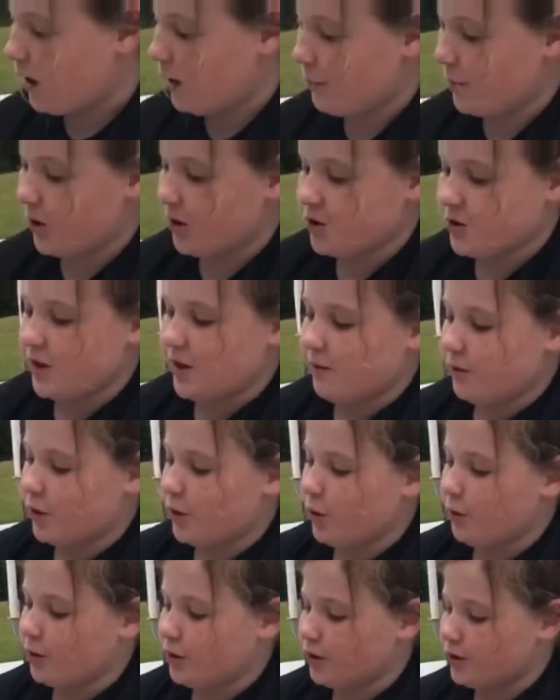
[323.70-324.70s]
also have a
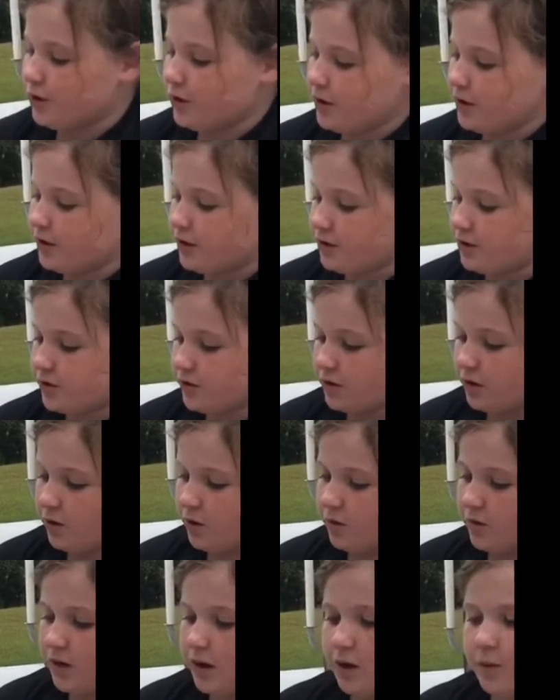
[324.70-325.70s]
croaker here, so we're